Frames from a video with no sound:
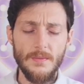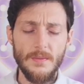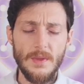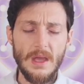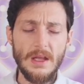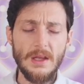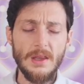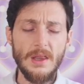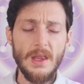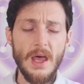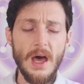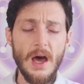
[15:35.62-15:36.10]

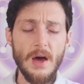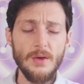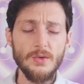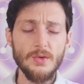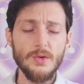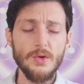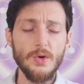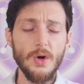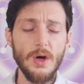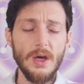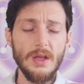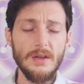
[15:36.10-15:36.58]
And now you
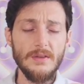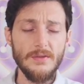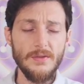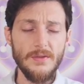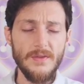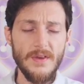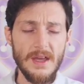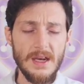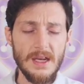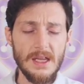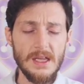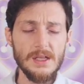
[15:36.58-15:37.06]
go in
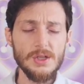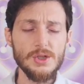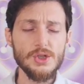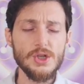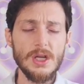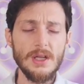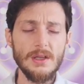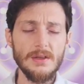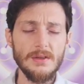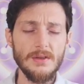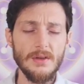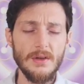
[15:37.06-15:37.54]
very
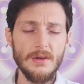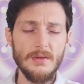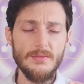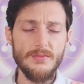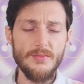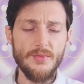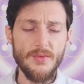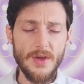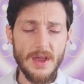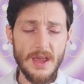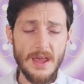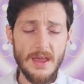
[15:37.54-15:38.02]
gentle
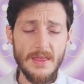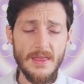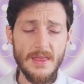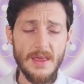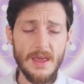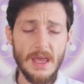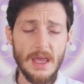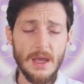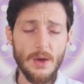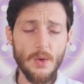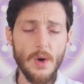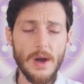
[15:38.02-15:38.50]

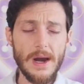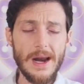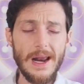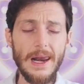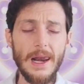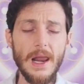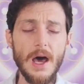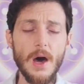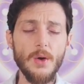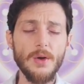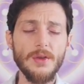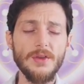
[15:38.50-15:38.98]
breathing while
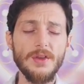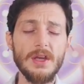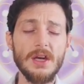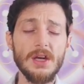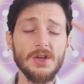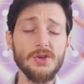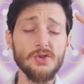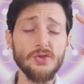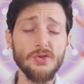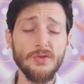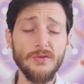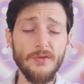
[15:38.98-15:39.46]
allowing the
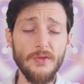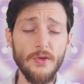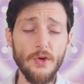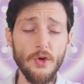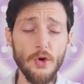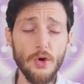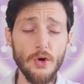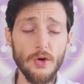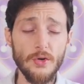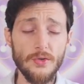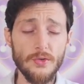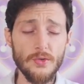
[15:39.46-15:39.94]
energy to
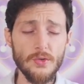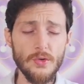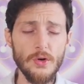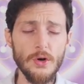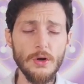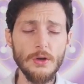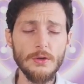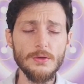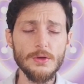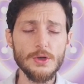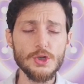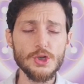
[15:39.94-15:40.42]
flow through
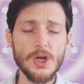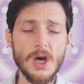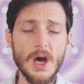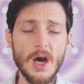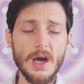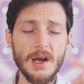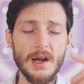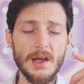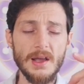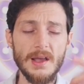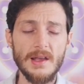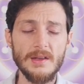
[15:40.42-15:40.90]
all your
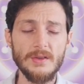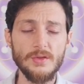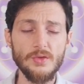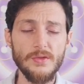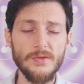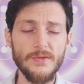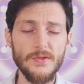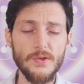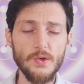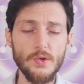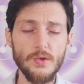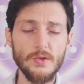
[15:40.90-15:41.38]
chakras as you
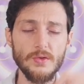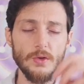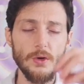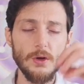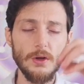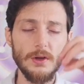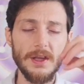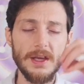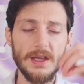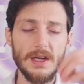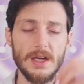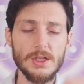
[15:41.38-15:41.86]
fuse all
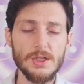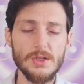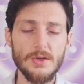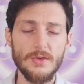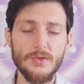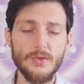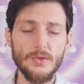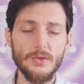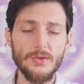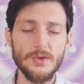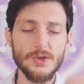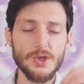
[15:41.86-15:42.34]
the energy
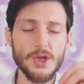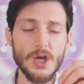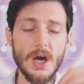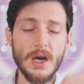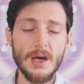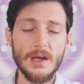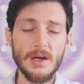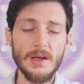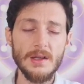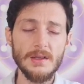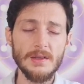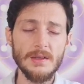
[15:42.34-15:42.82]
through the
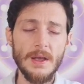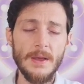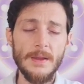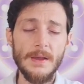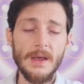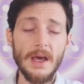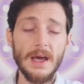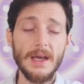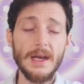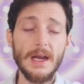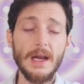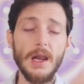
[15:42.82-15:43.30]
chakras
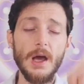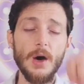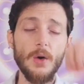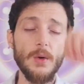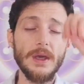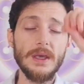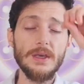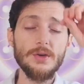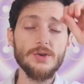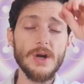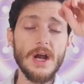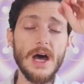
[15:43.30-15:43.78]
and
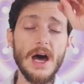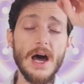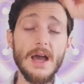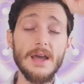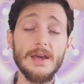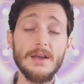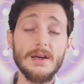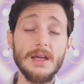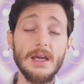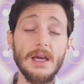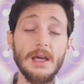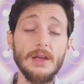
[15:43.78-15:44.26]
allowing your
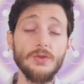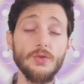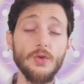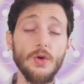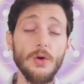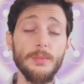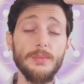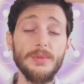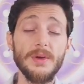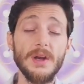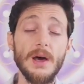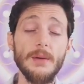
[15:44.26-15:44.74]
higher gate to
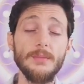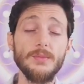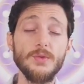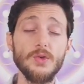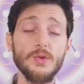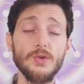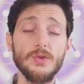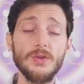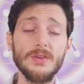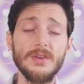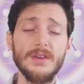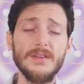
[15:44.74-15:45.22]
open up to
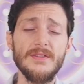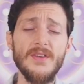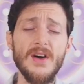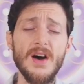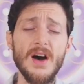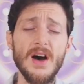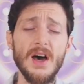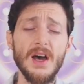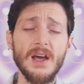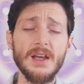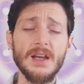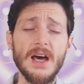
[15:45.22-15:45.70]
your
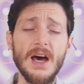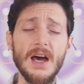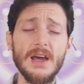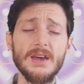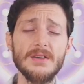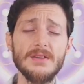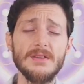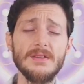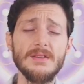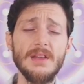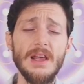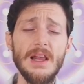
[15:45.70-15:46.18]
divine, higher
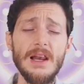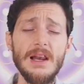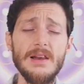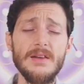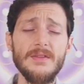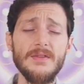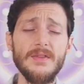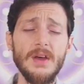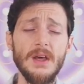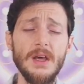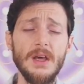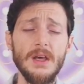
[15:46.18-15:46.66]

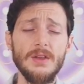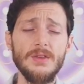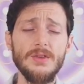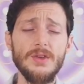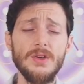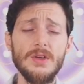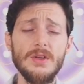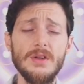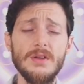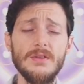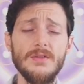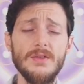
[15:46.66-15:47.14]
self, the
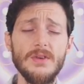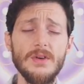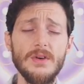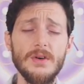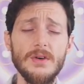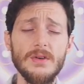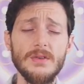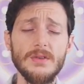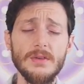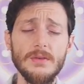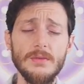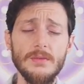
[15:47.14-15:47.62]

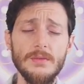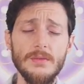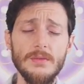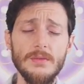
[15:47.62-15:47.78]
universe,